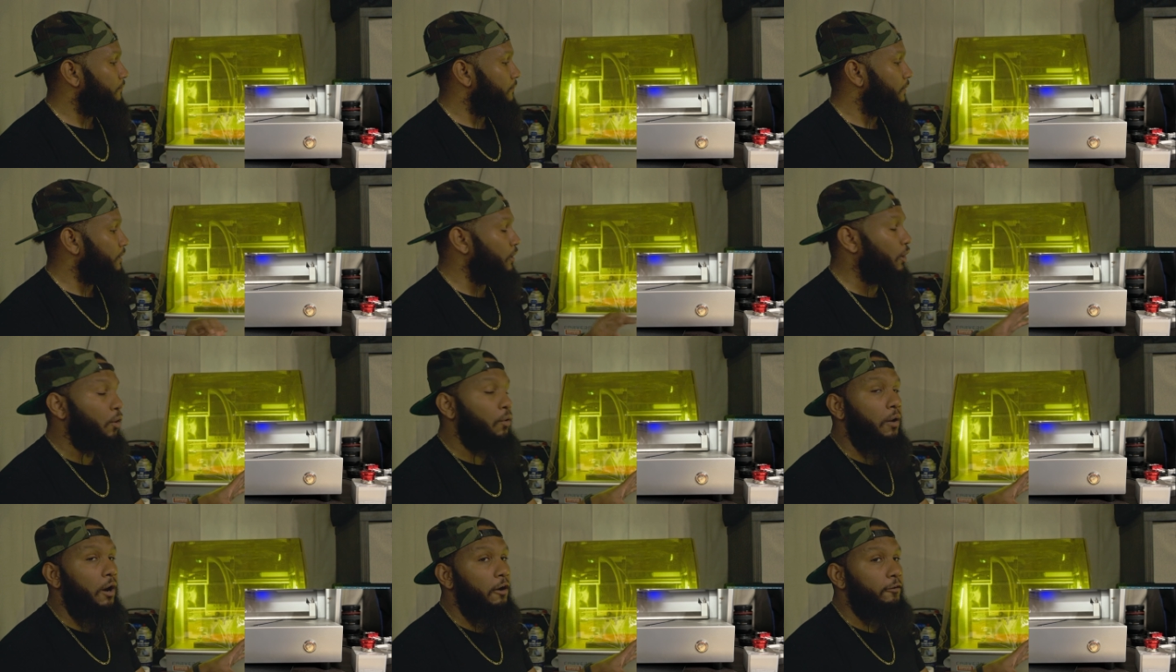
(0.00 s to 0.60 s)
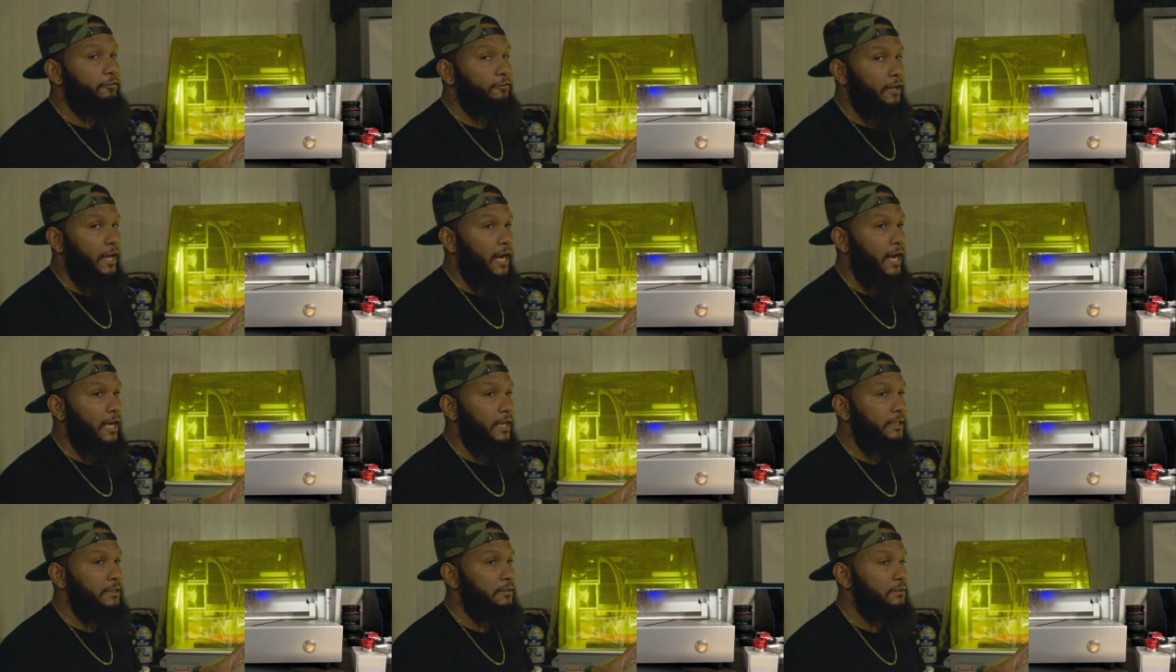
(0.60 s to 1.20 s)
go
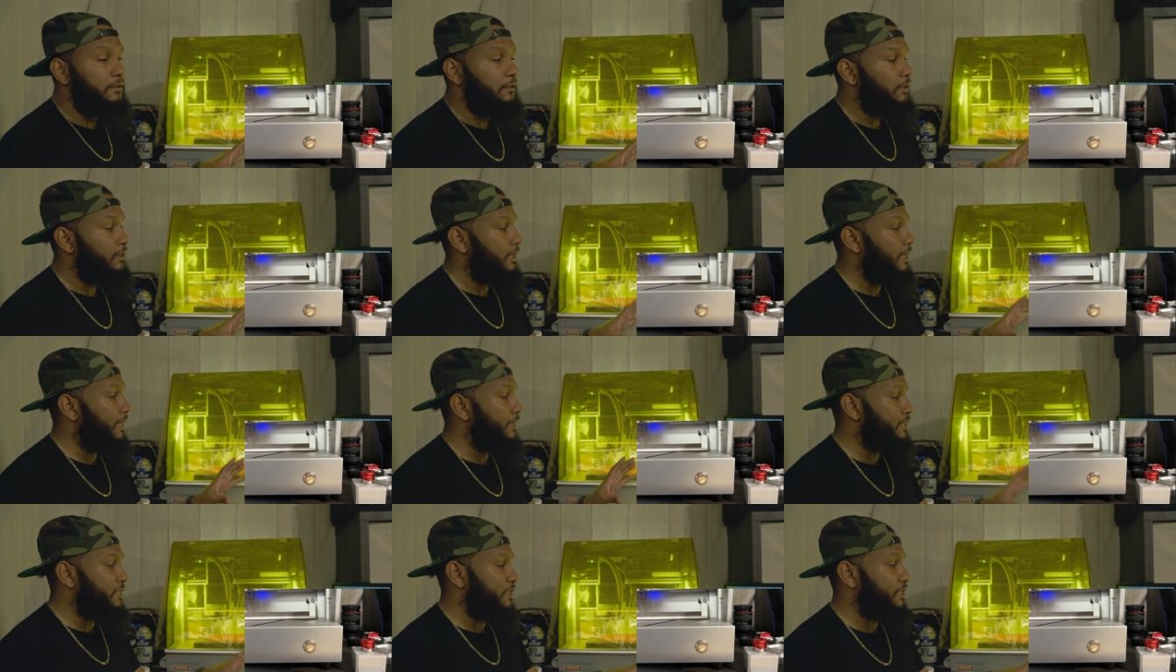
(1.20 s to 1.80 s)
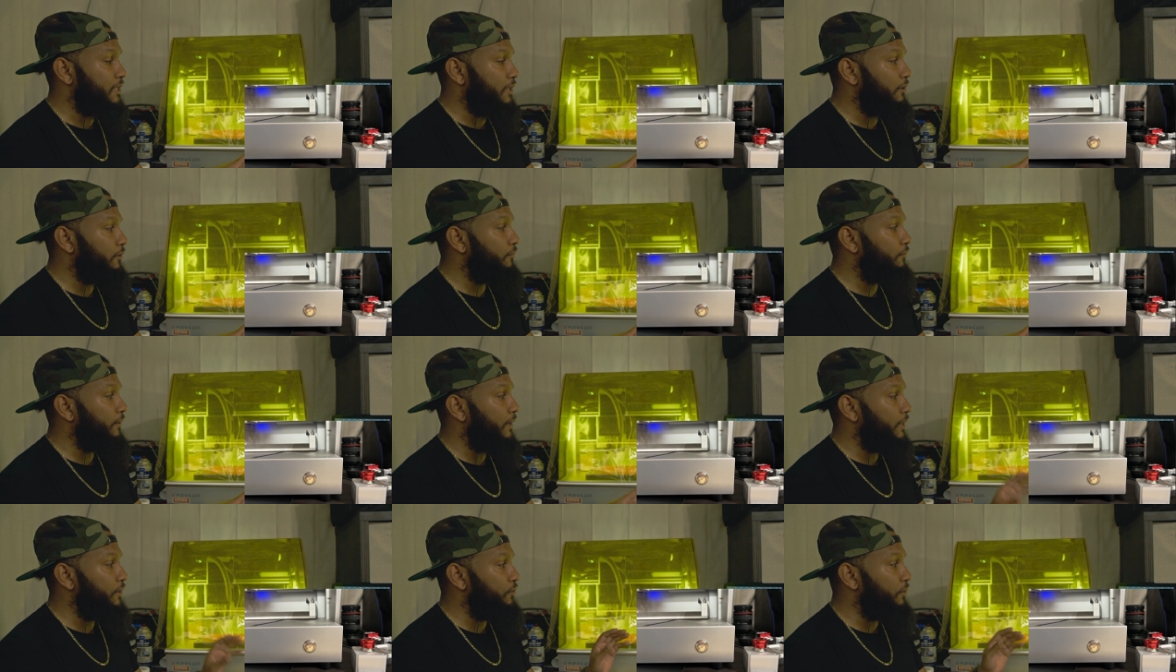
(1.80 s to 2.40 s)
offline
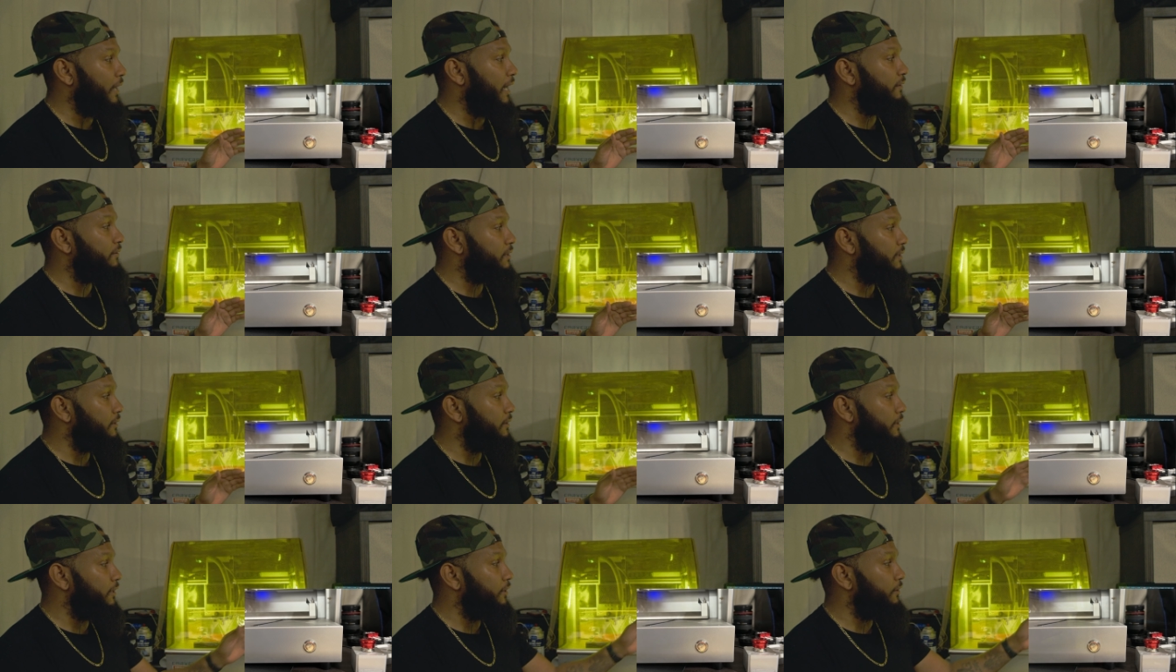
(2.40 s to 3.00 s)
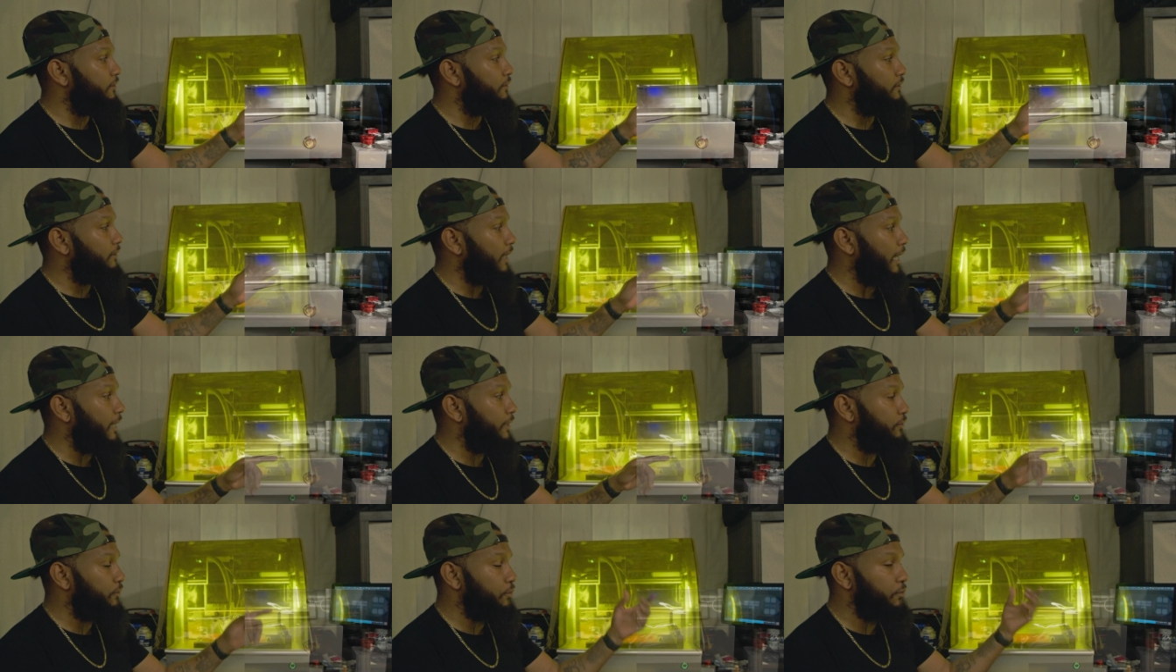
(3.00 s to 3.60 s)
itself, and you have to literally
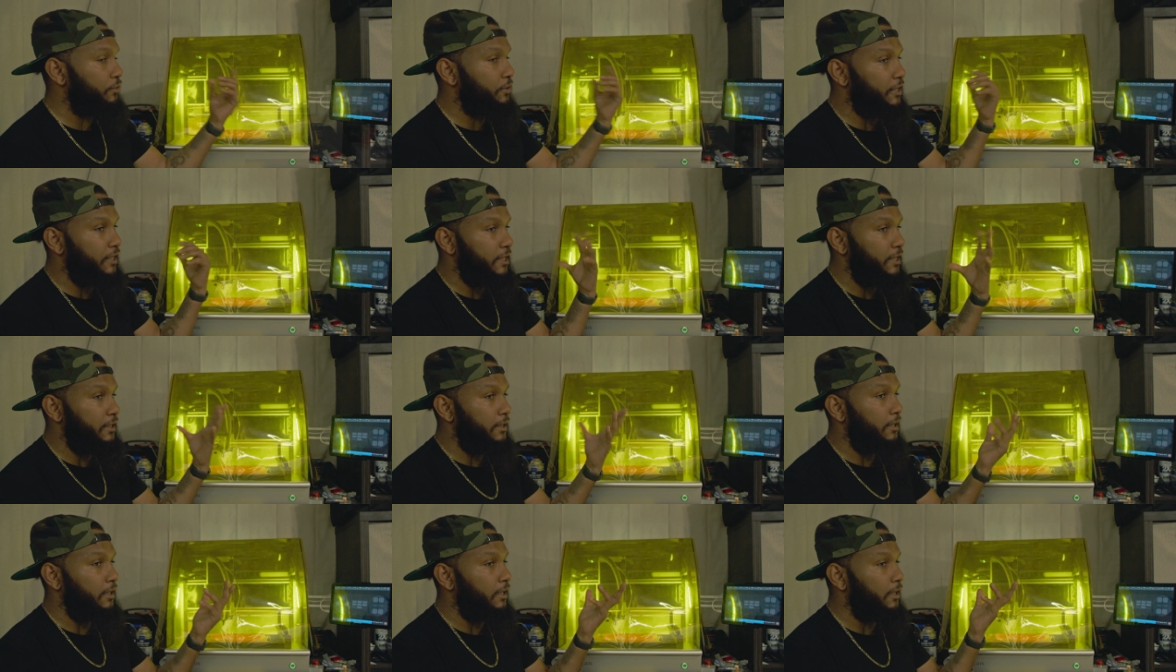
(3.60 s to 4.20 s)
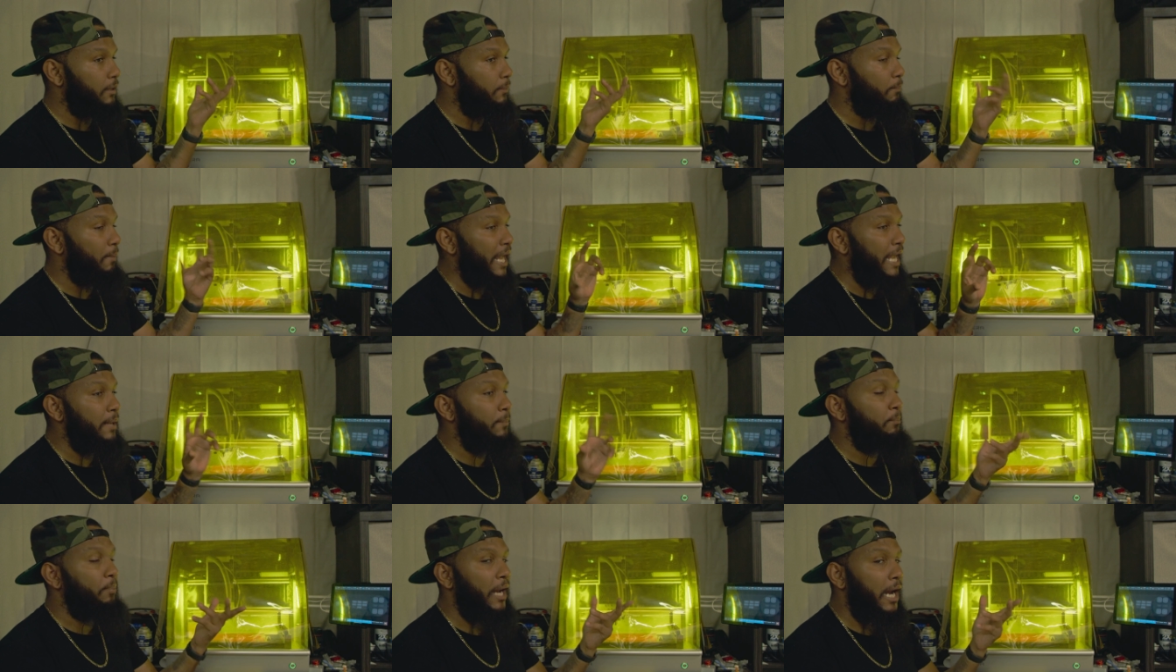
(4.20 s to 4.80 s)
like do the
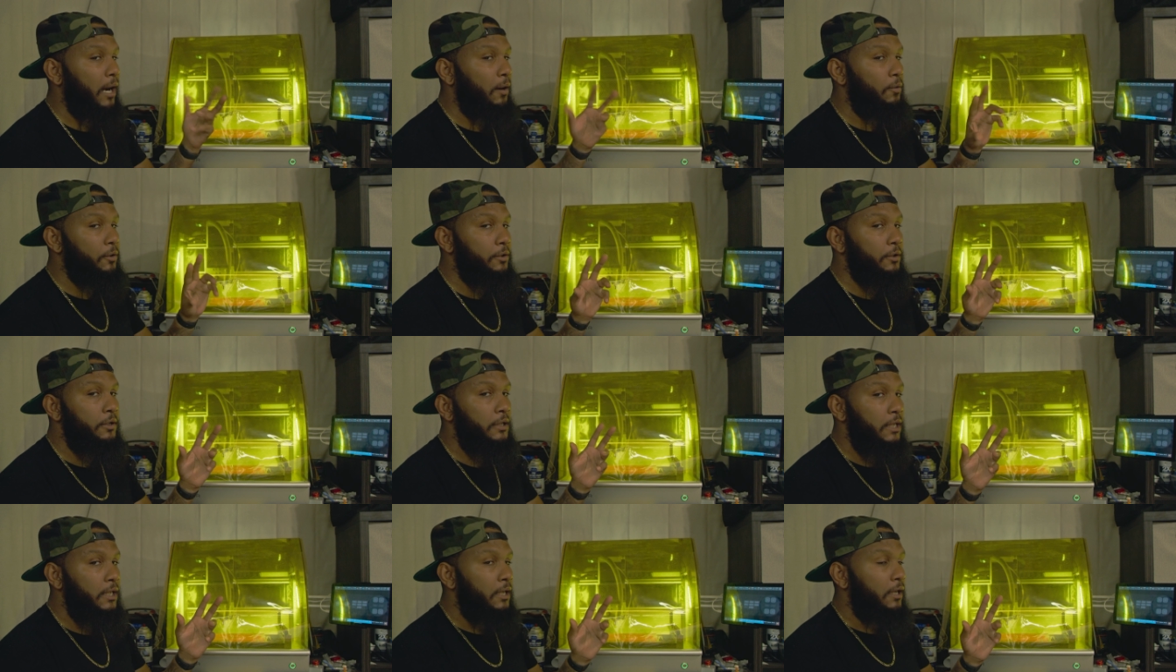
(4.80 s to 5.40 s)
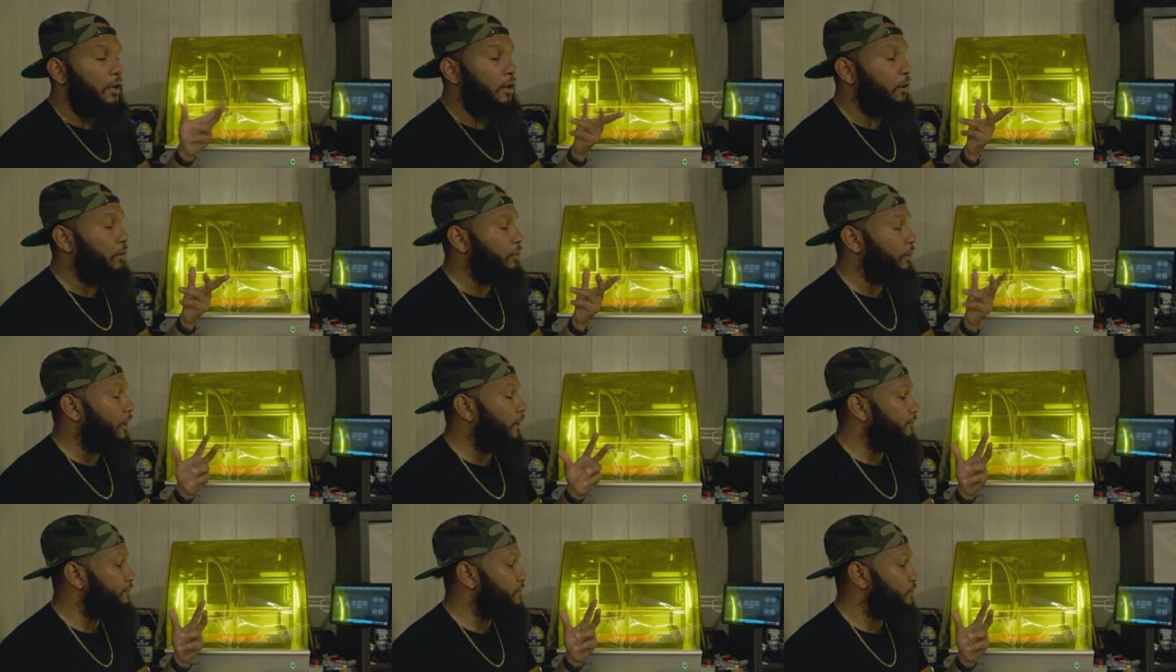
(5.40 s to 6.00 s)
main power
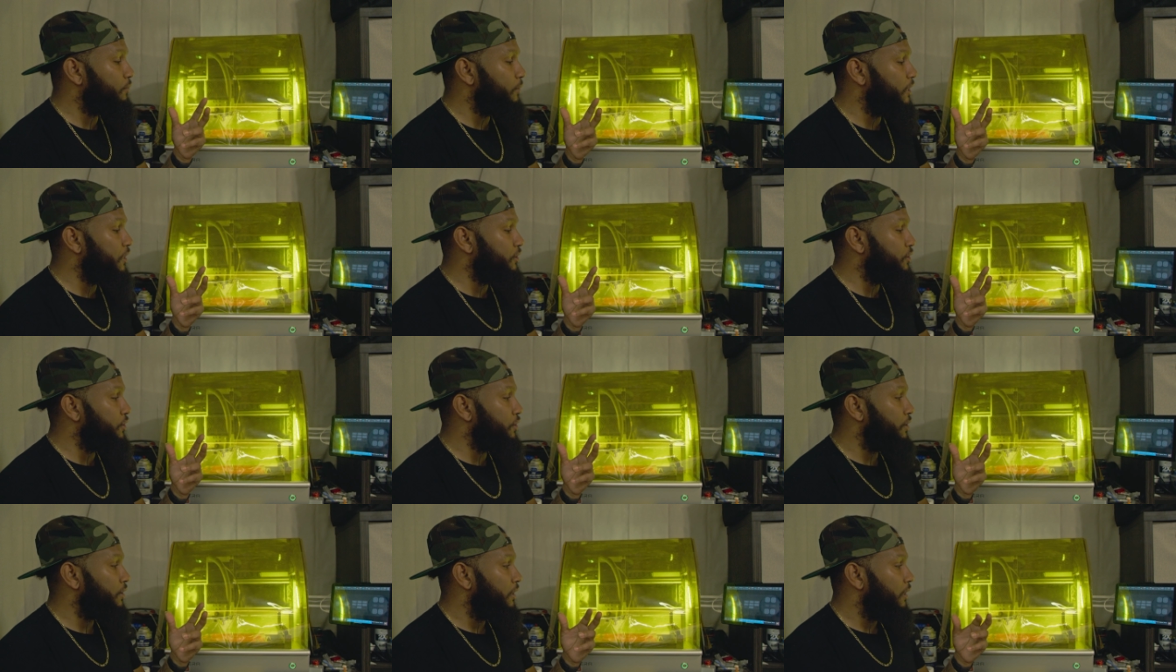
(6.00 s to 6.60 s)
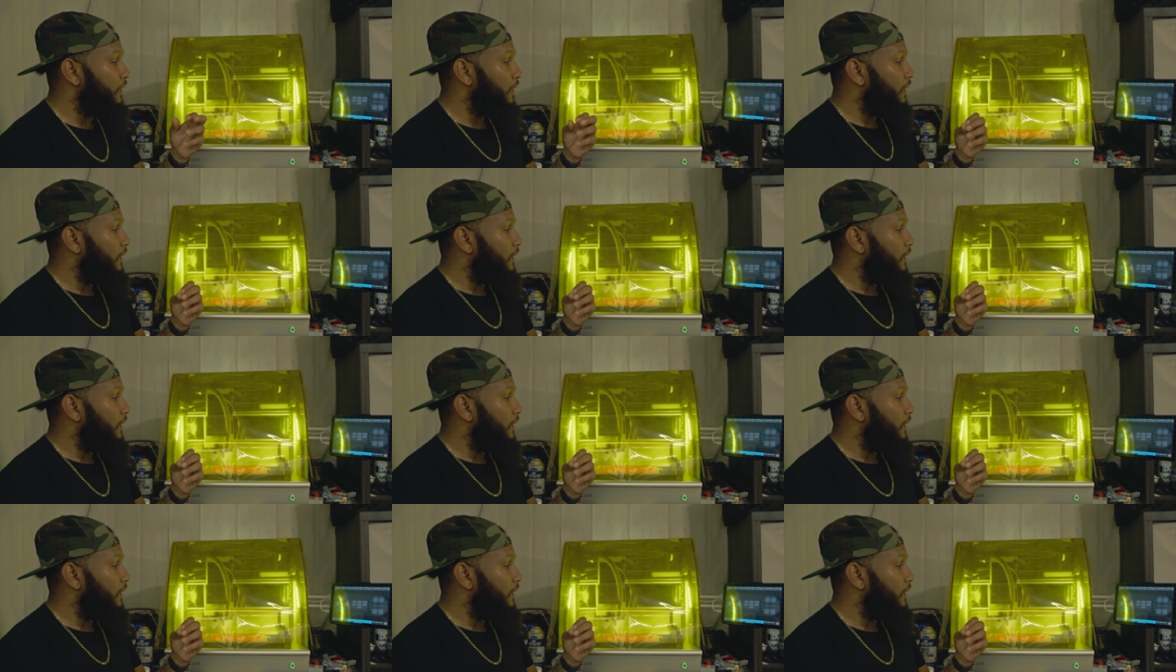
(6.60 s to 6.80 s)
on-off switch